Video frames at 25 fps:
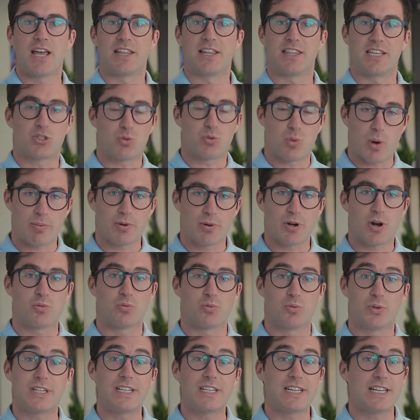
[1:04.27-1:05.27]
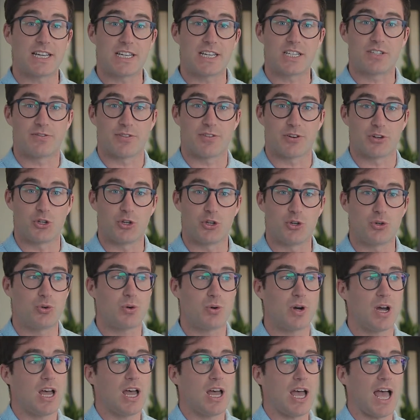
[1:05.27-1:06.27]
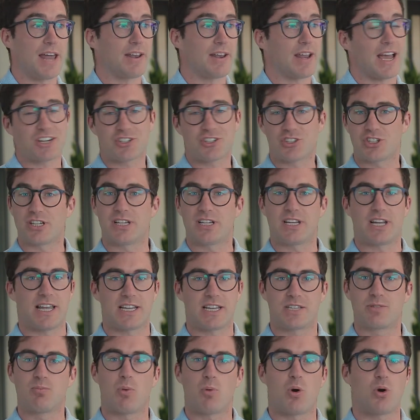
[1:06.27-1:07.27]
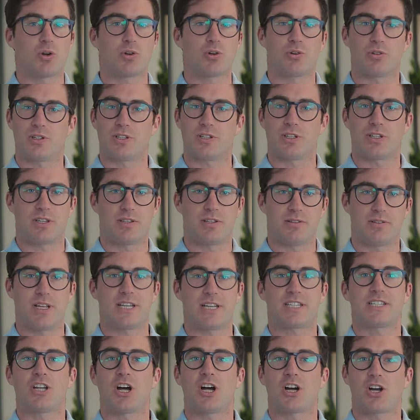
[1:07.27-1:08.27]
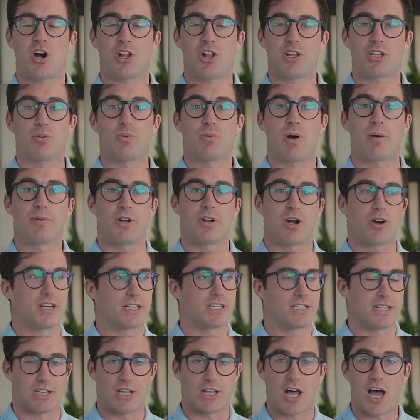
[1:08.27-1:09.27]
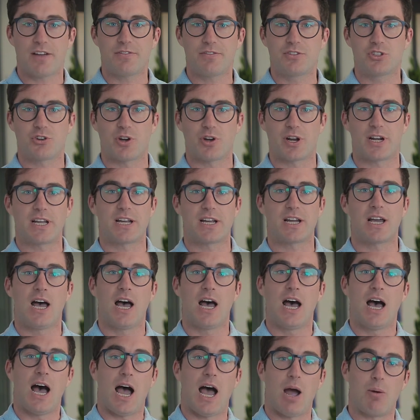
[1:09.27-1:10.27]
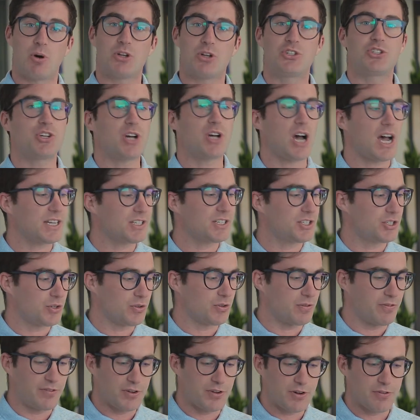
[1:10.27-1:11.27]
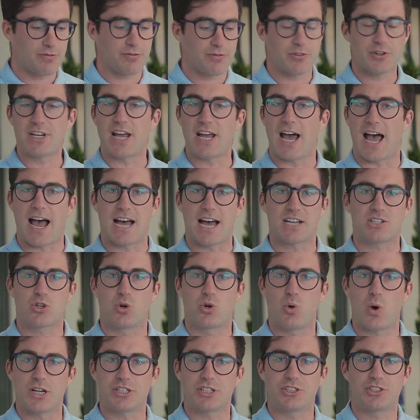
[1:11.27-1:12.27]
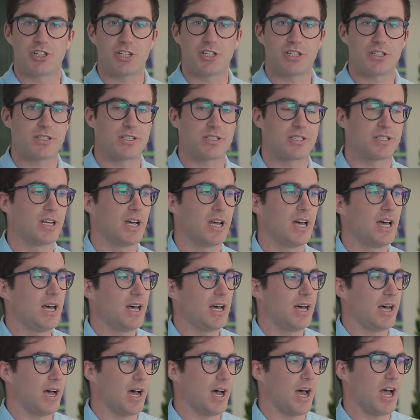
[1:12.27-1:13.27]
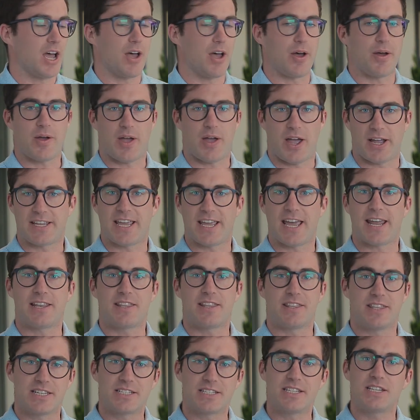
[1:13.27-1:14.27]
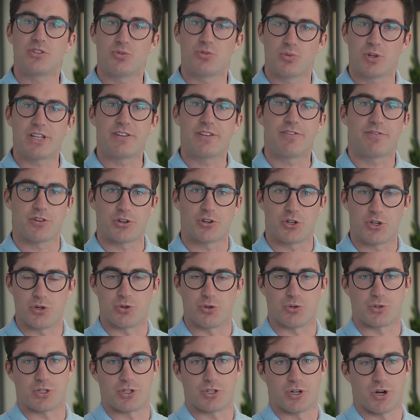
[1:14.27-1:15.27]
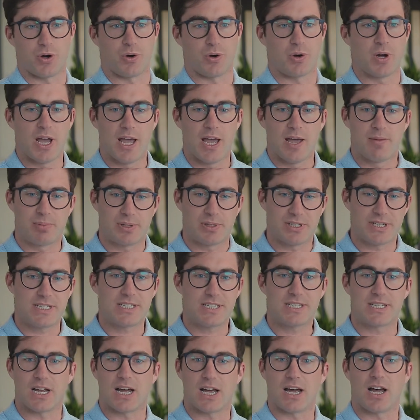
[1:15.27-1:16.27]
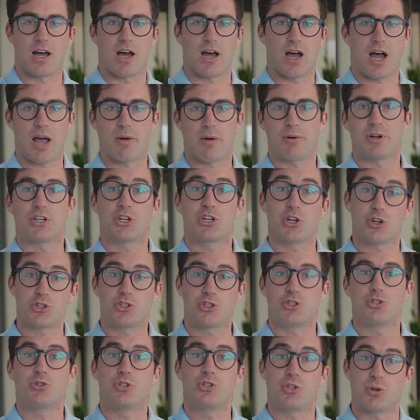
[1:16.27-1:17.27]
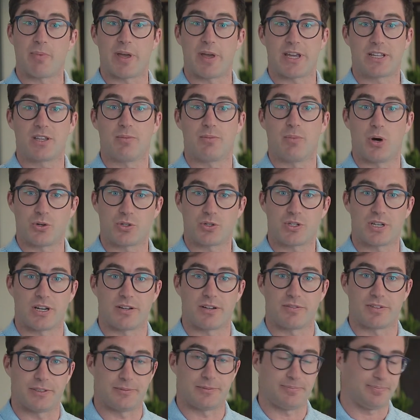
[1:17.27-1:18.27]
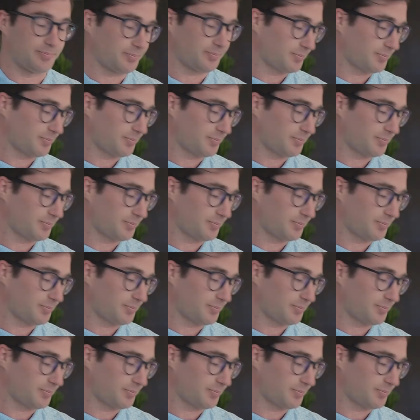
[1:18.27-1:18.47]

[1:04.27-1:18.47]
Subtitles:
This webinar really is for you, and actually it's more, let's not call it a webinar, it's a live training. I want you guys to feel free to ask questions. Again, this is really for you, so please, I would encourage you to make the most out of it.